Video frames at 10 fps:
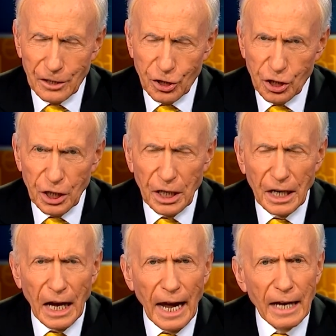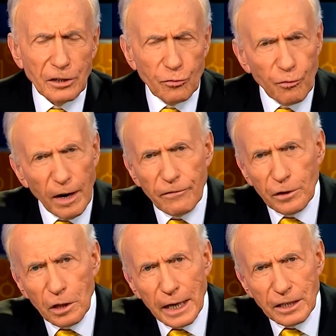and she has
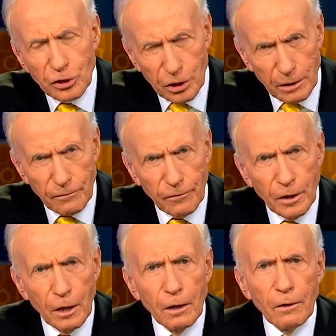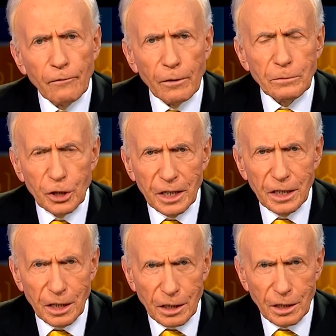revelation from
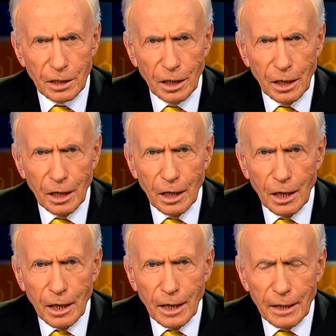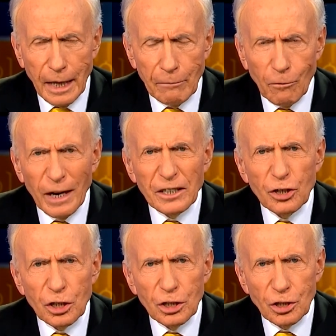Jesus that
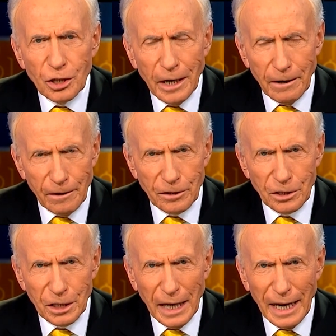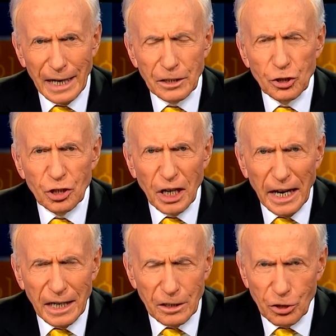when she shares, it
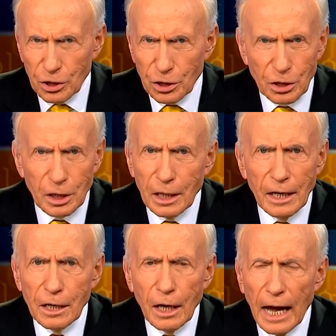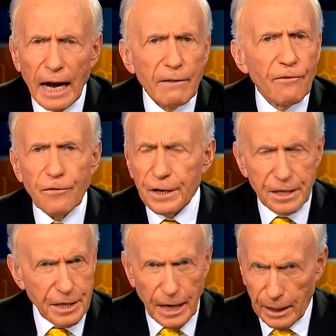changes
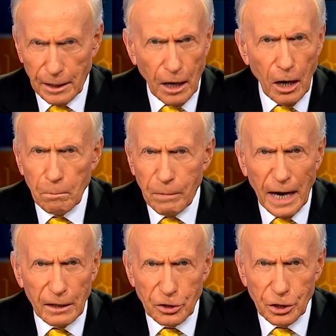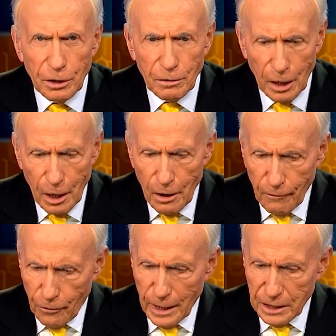everything about you.
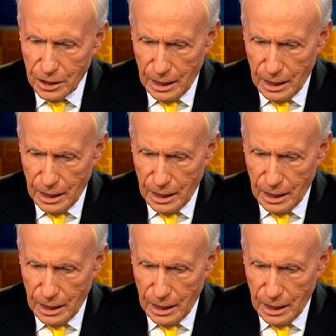For